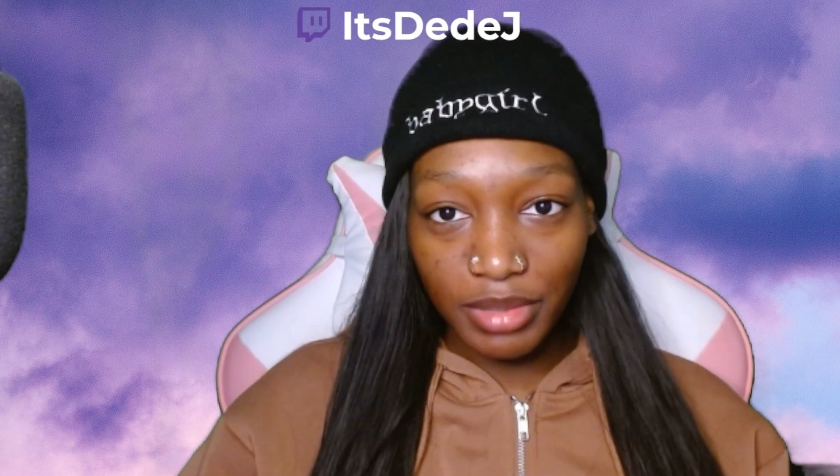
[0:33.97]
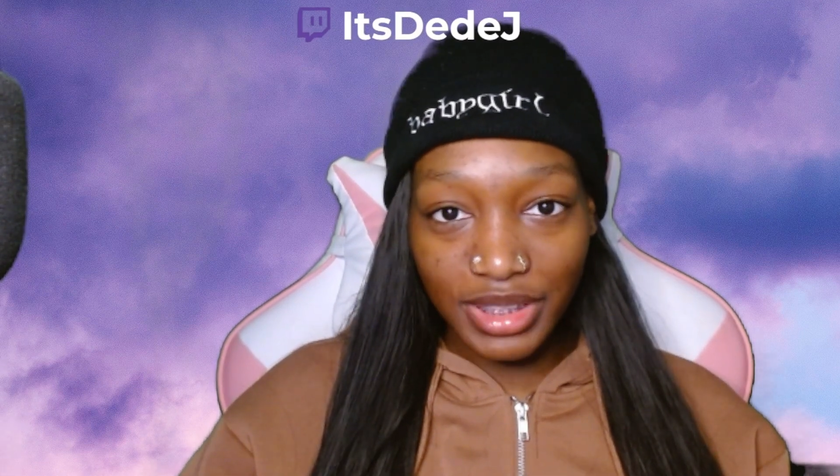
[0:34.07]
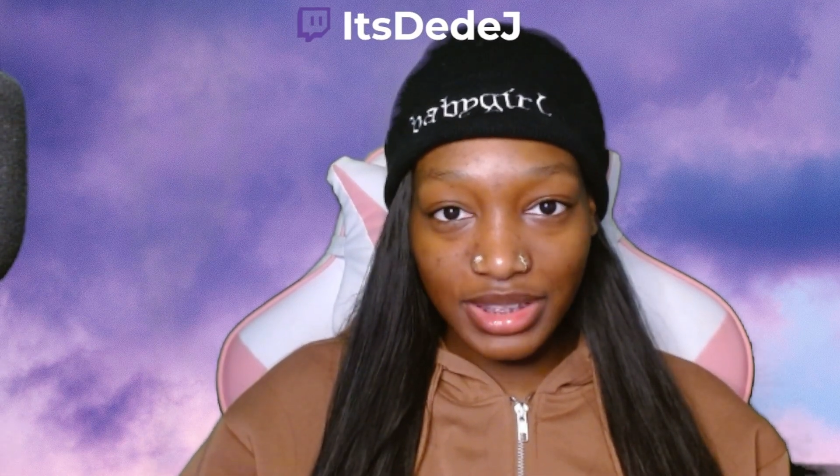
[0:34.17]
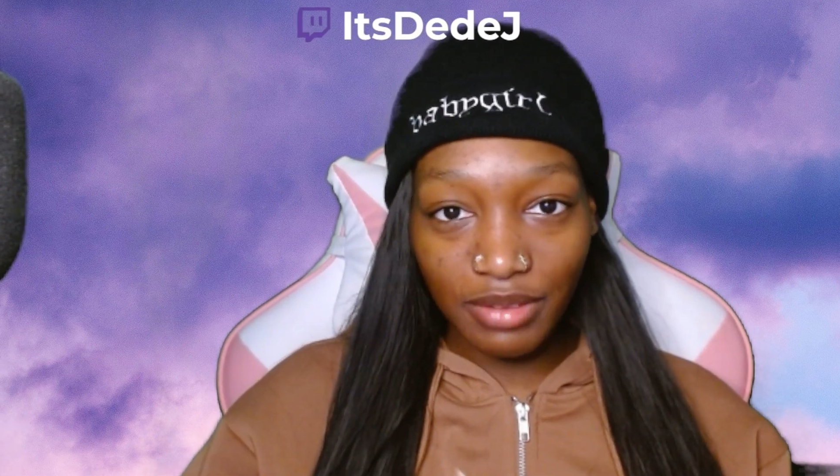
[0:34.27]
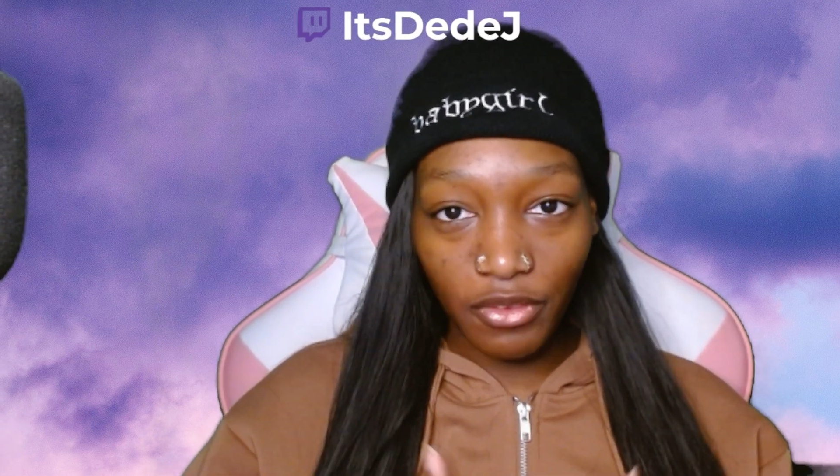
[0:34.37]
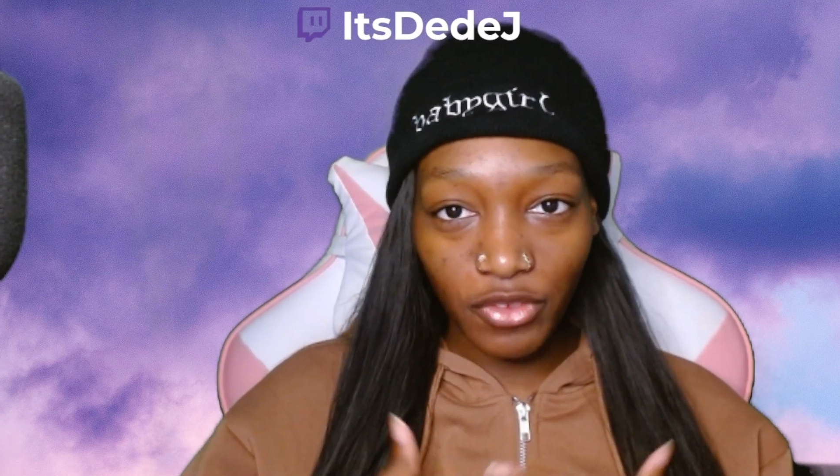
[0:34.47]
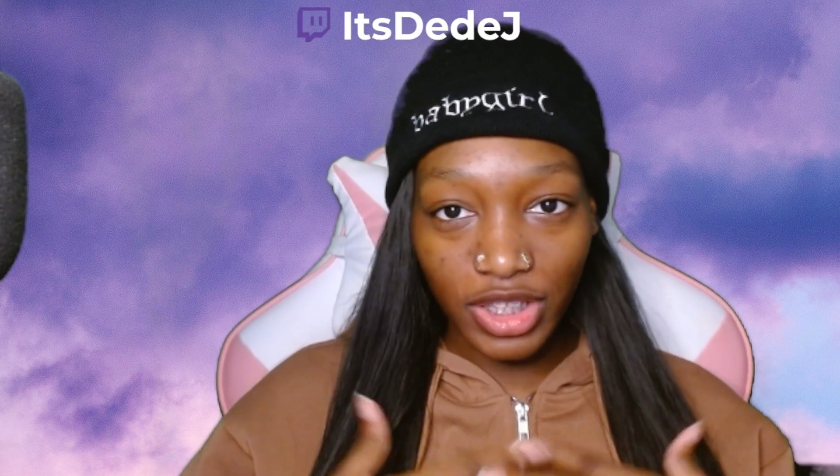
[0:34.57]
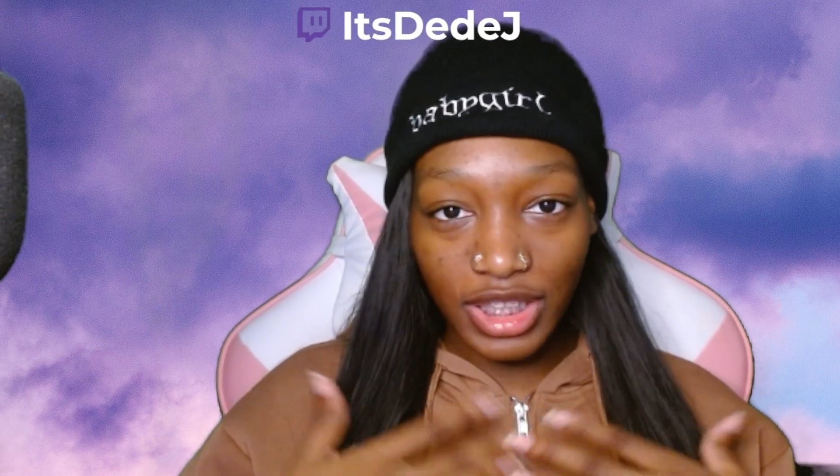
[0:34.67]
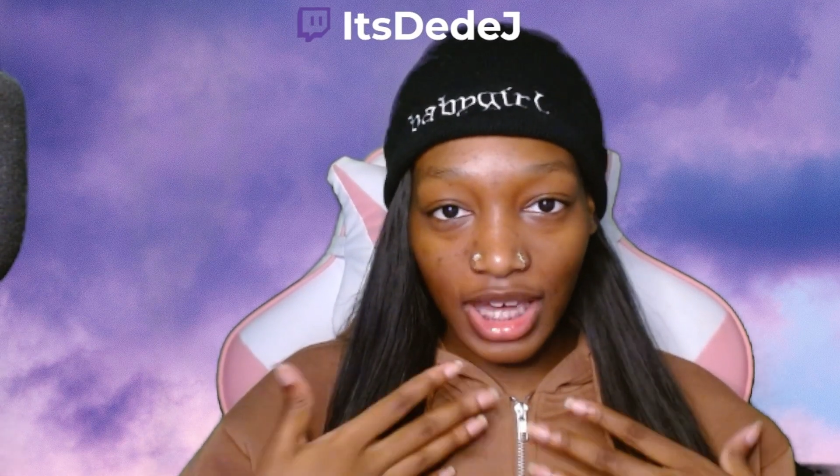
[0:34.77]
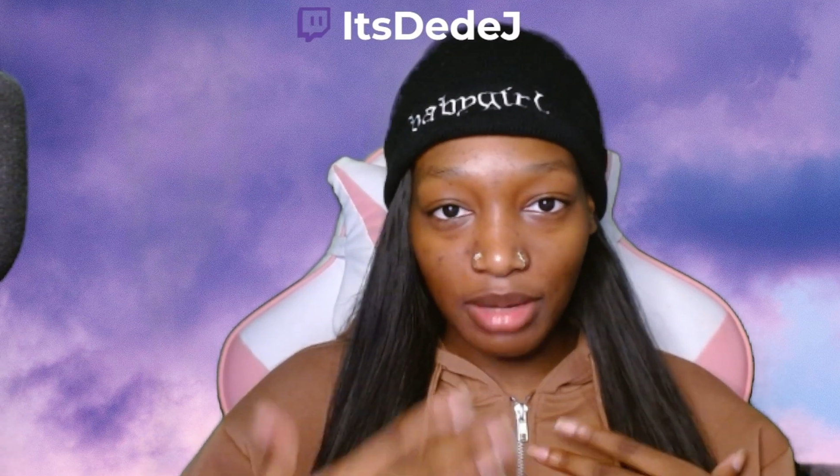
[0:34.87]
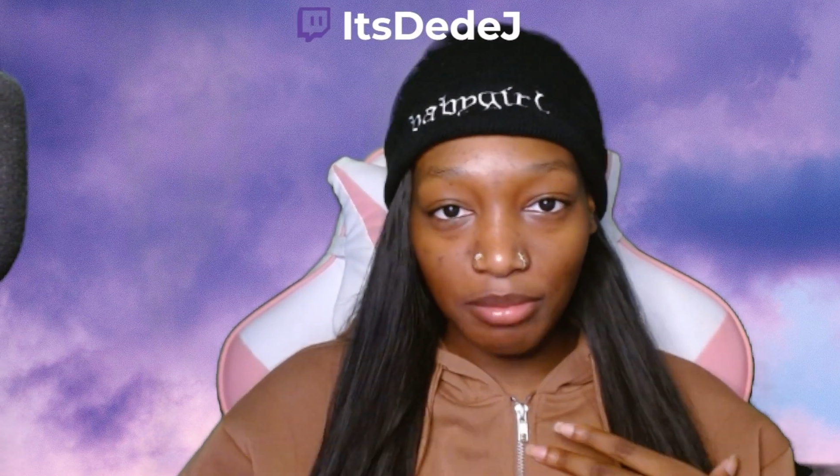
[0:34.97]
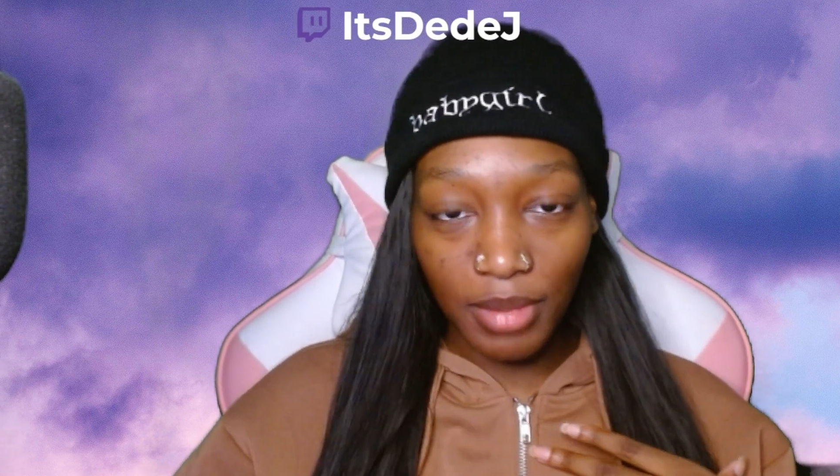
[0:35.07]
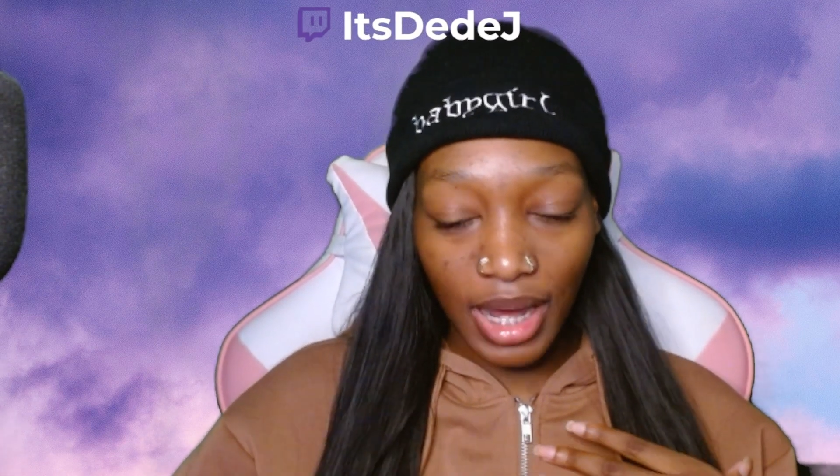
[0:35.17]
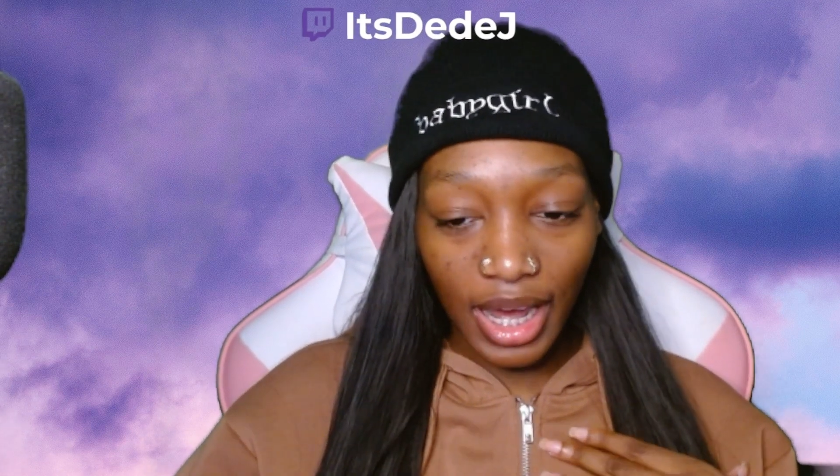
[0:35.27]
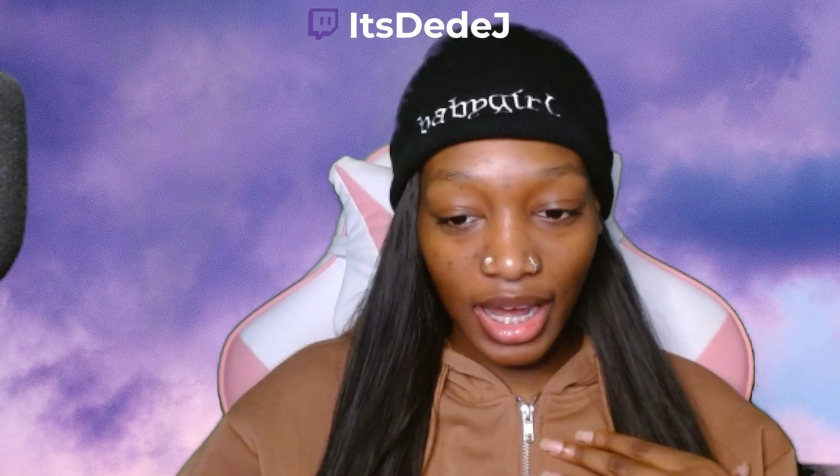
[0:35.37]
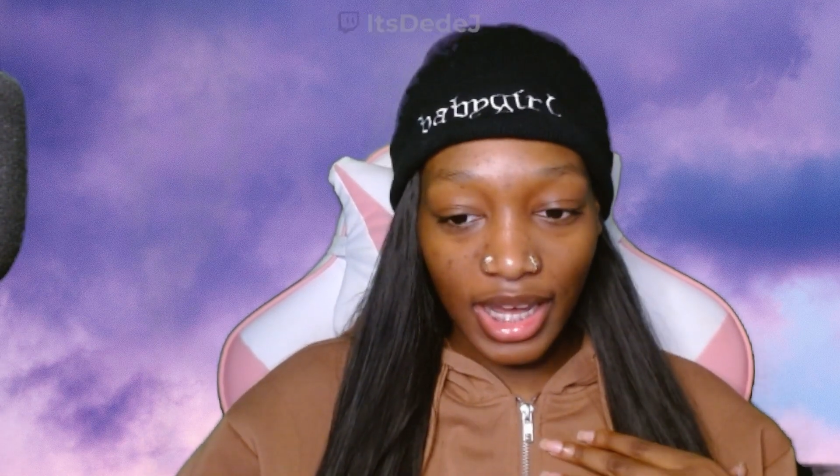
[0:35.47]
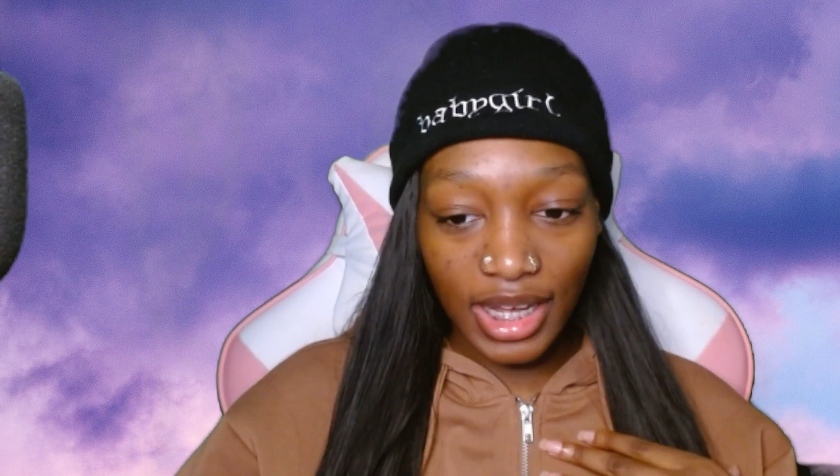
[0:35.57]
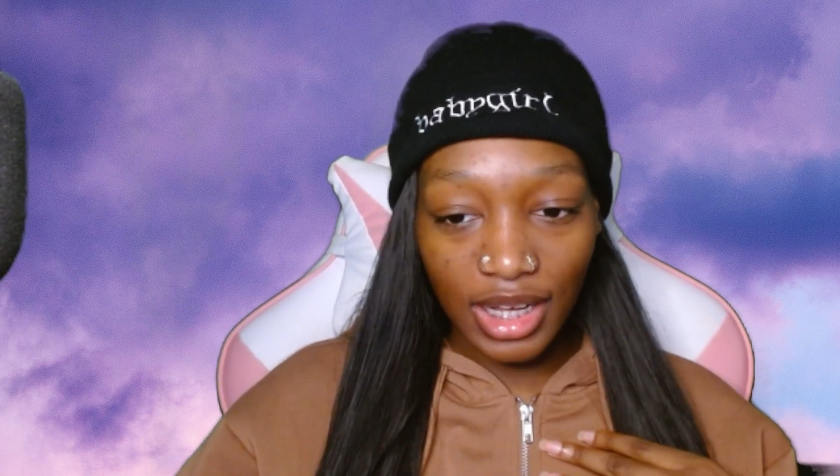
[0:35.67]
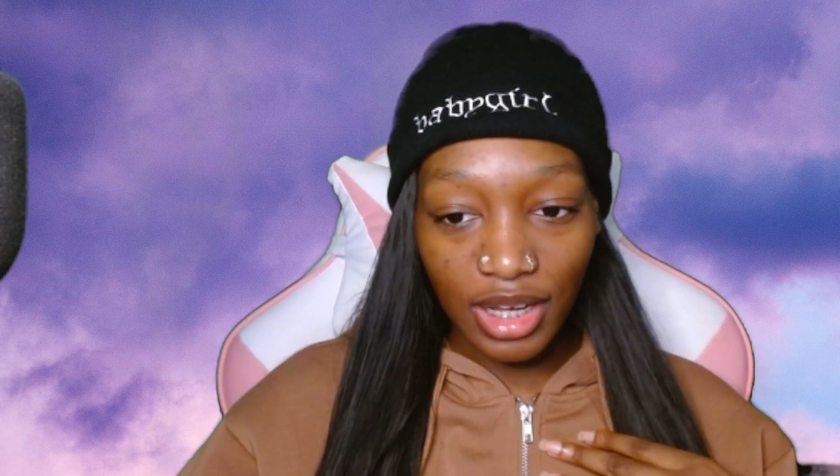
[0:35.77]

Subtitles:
but it's never really like my